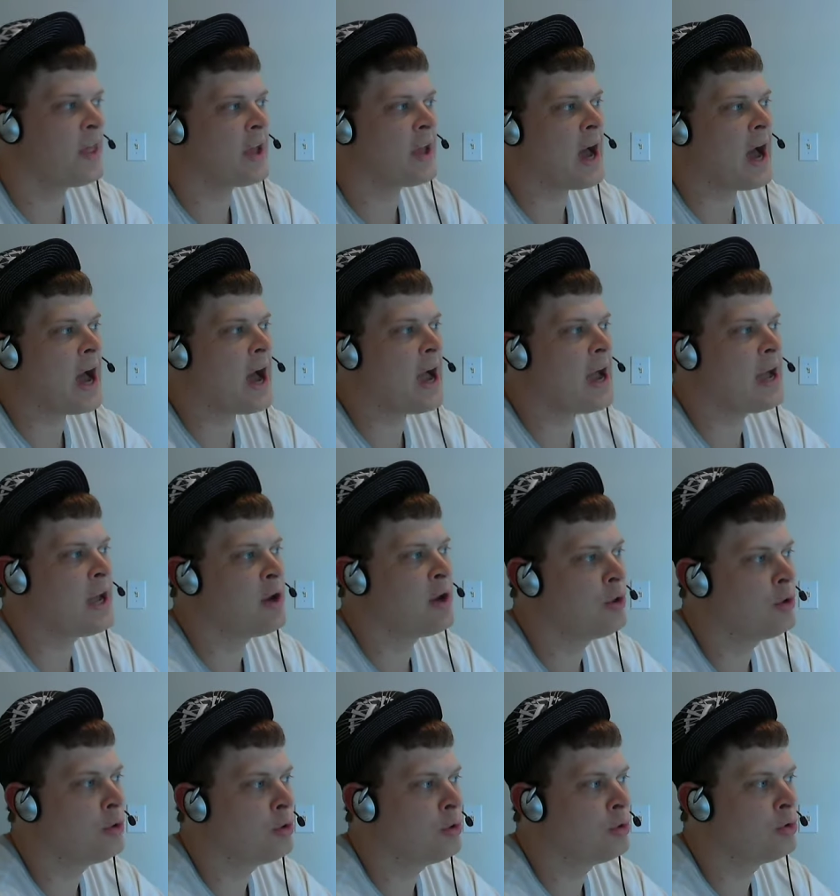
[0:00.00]
guy
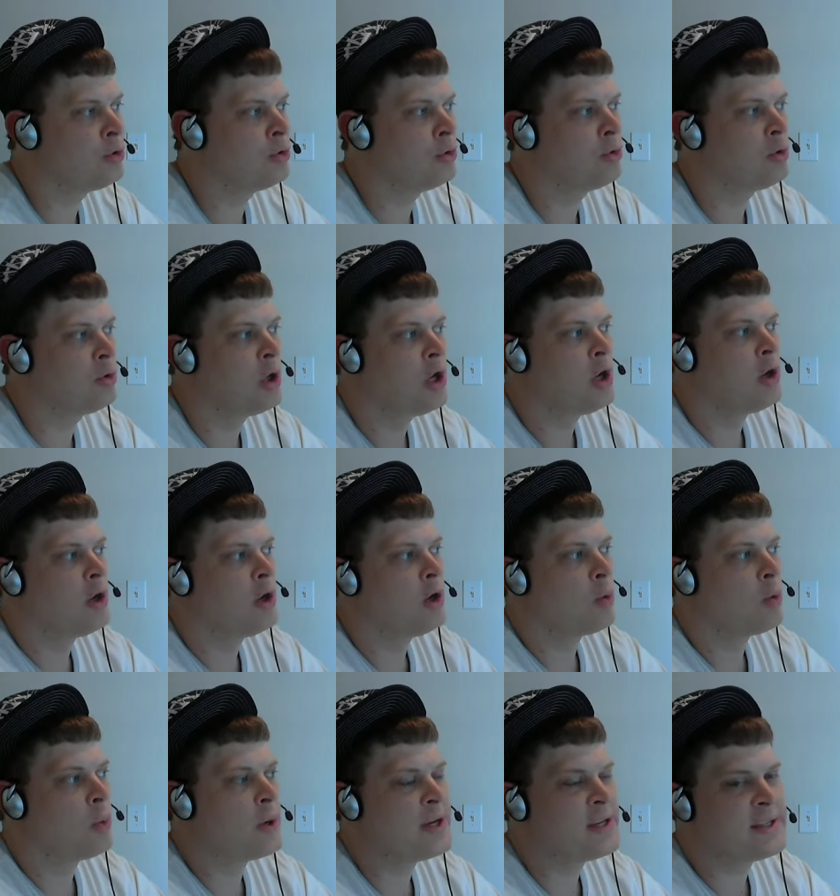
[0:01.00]
who
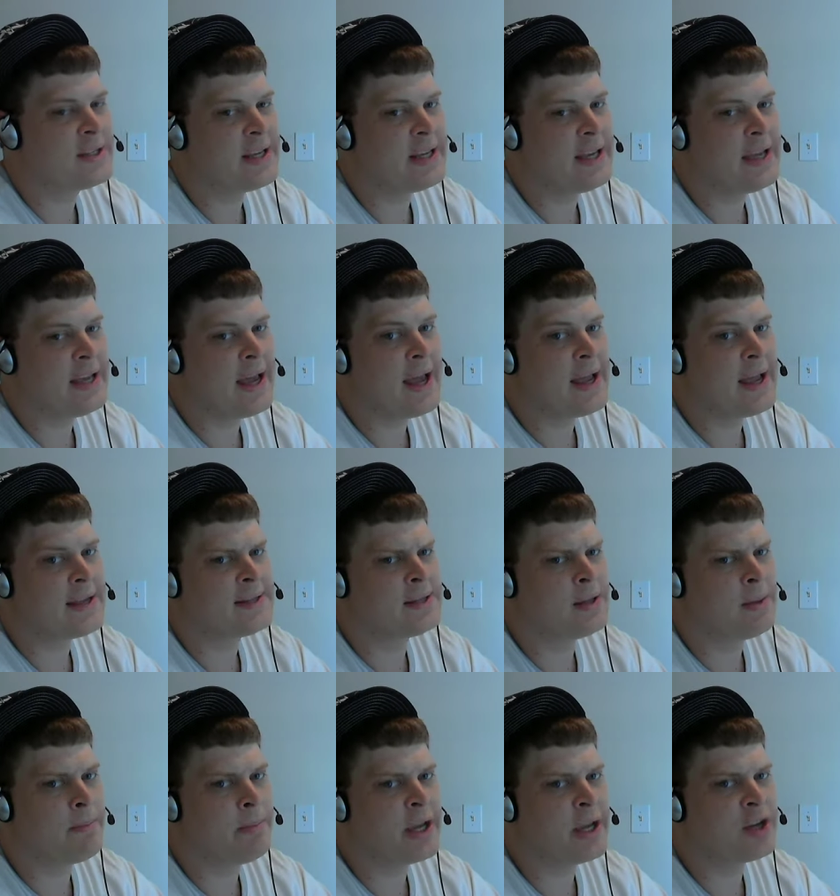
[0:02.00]
we see as
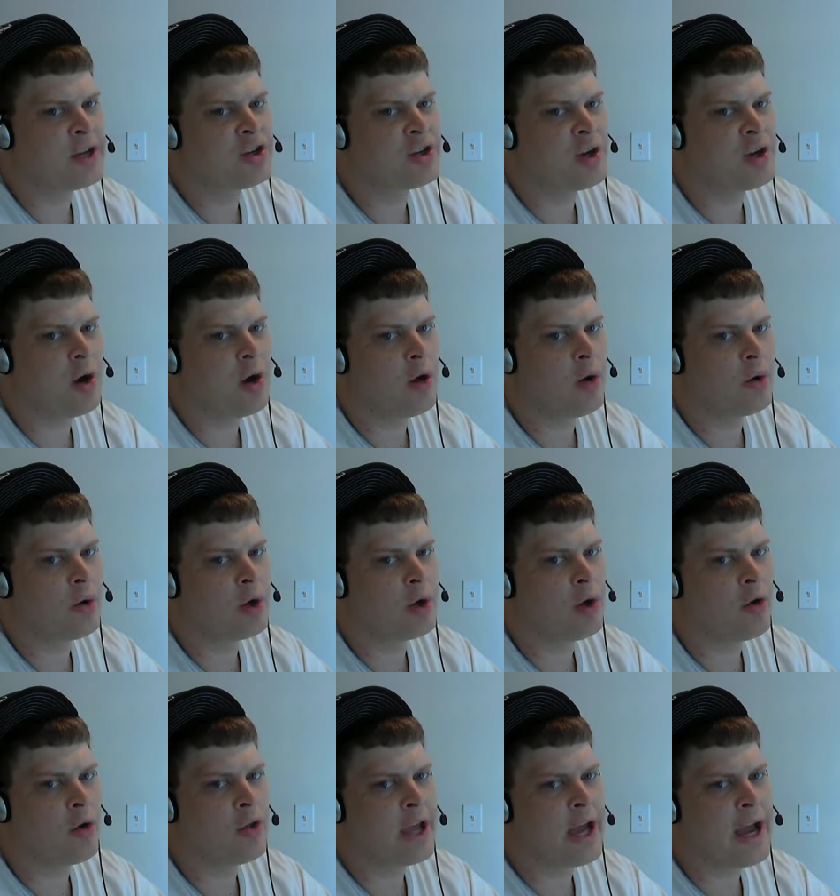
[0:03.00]
the big show, you
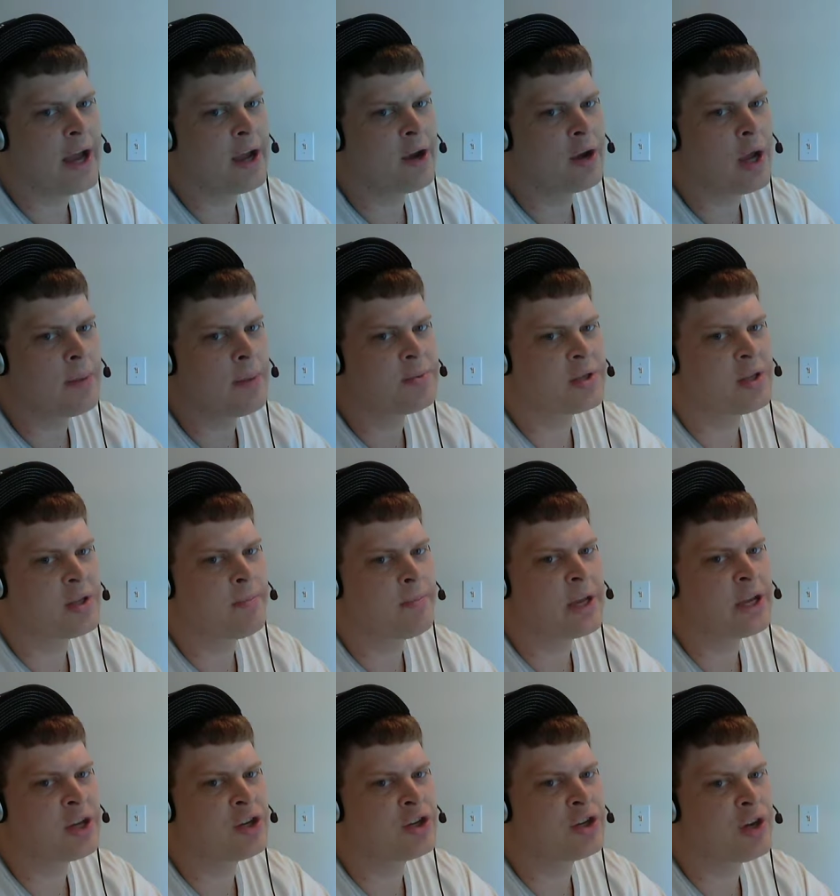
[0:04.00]
know, the guy who comes to the
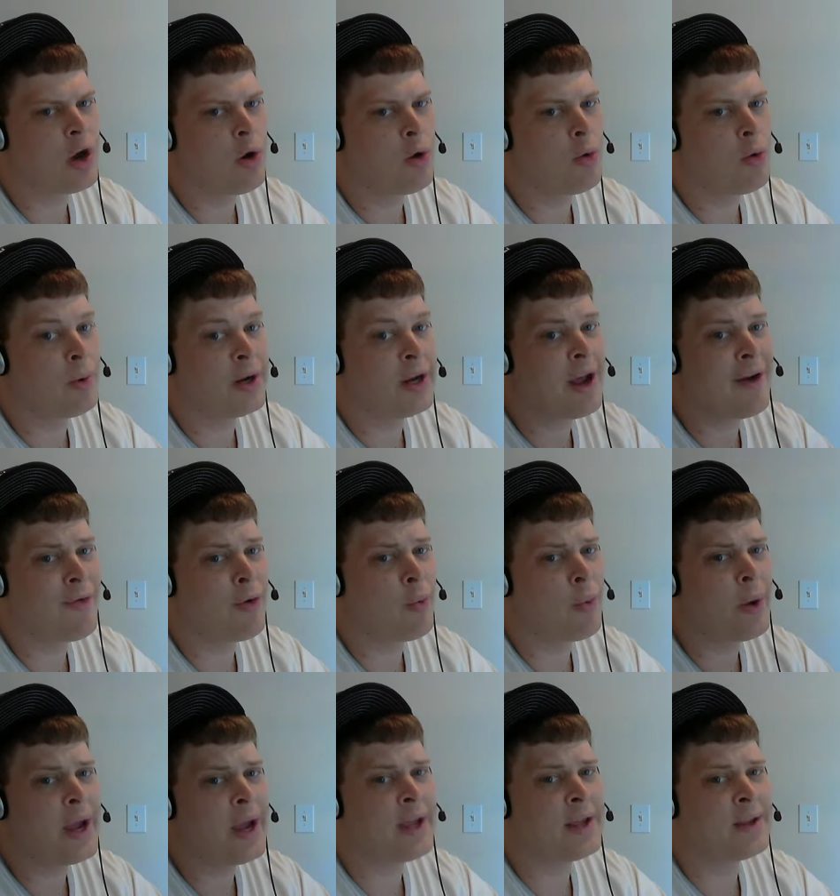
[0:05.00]
big show but never
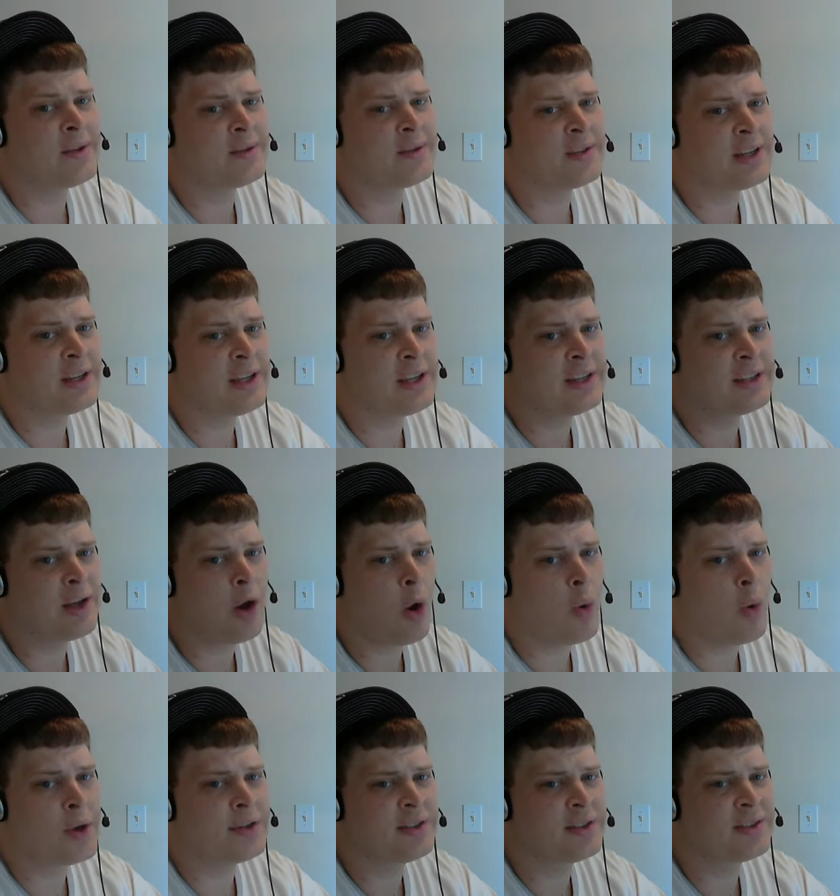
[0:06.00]
wins. he's
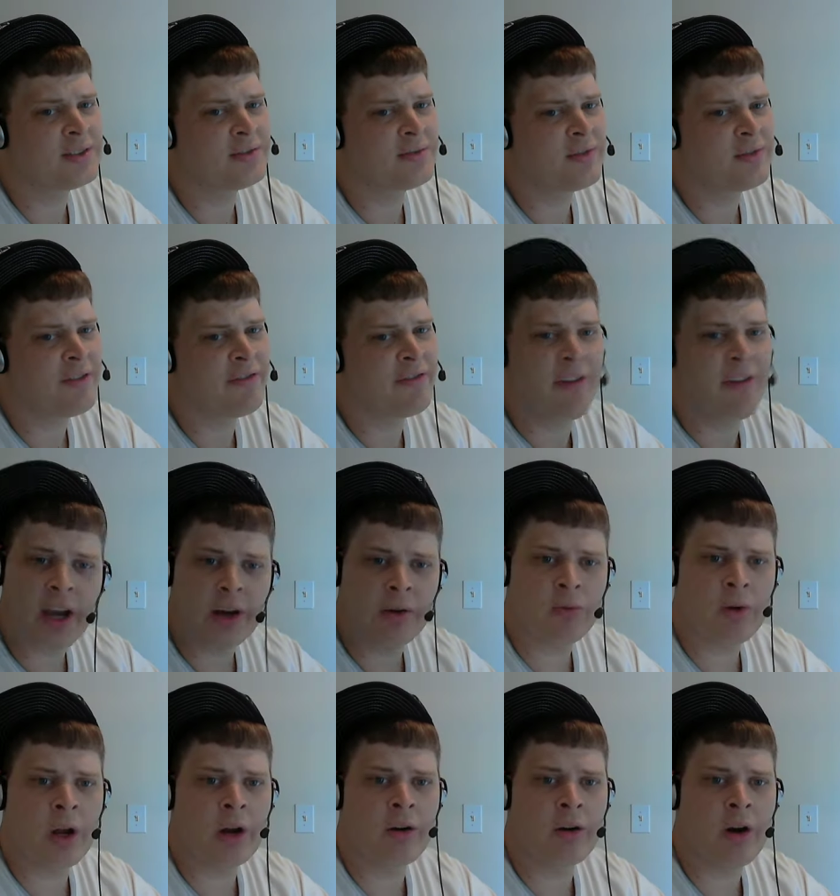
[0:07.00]
always the fucking
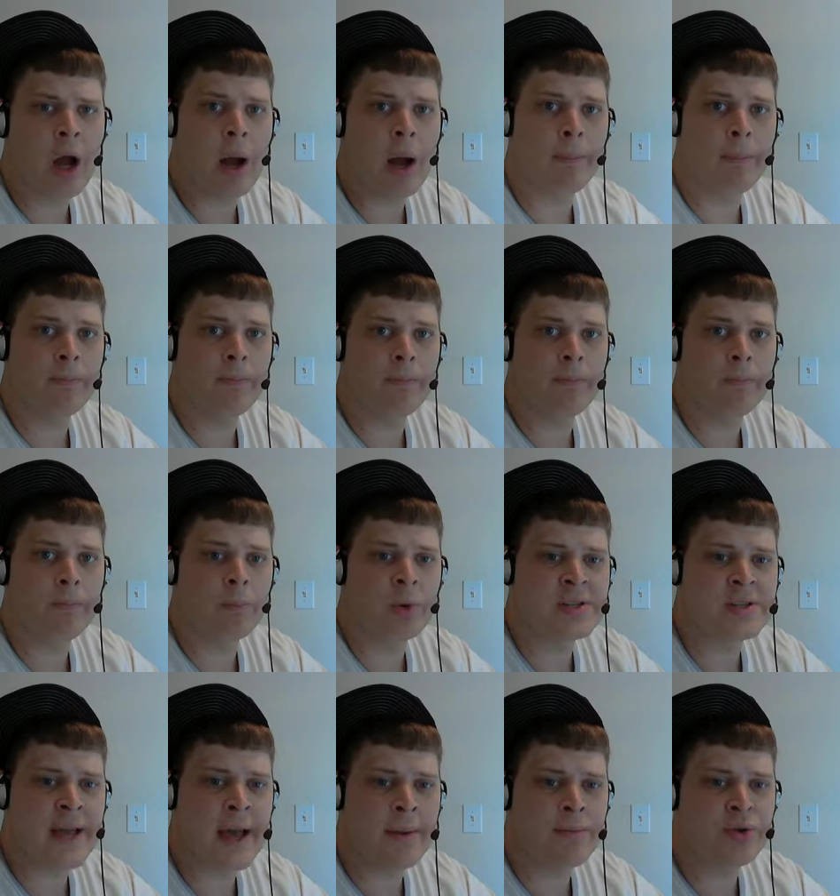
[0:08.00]
runner up with
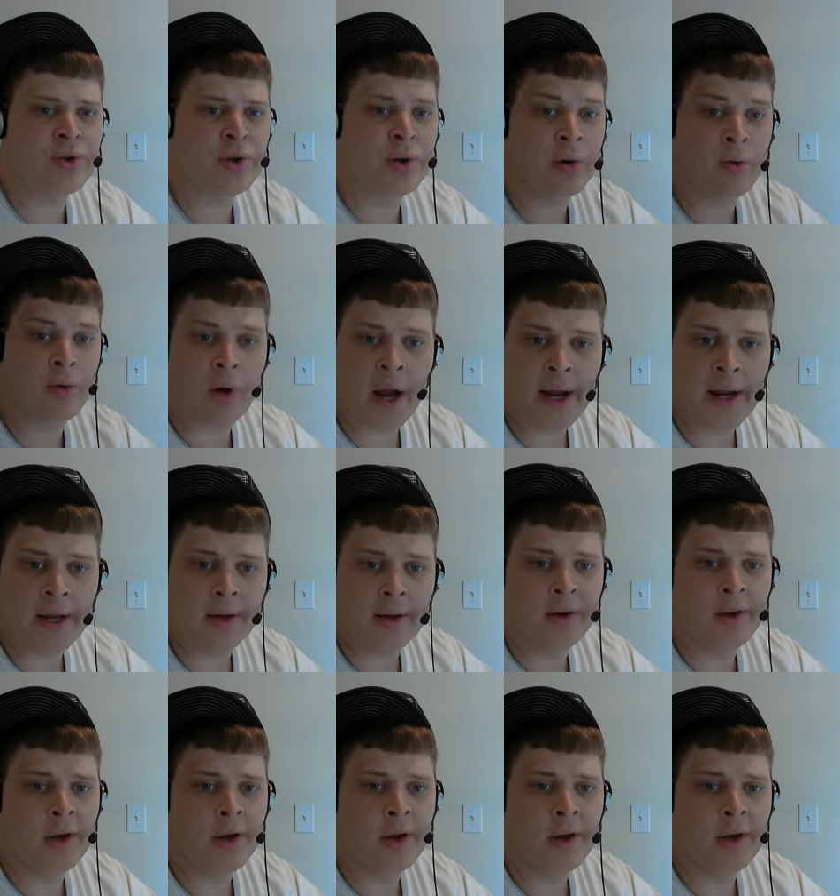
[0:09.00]
Zab Judah, right?